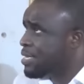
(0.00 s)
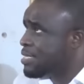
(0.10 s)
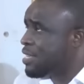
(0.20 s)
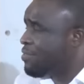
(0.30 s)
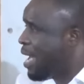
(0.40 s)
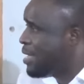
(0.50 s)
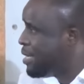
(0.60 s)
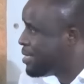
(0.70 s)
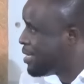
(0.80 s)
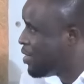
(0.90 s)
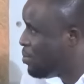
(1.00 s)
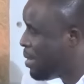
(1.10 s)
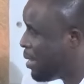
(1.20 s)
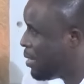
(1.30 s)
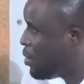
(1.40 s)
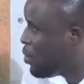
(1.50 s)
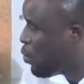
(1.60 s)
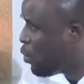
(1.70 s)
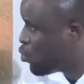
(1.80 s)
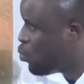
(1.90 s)
civilization, no bear,
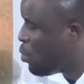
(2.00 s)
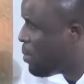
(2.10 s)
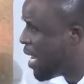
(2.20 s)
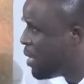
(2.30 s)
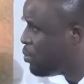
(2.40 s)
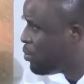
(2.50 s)
cost war, mining,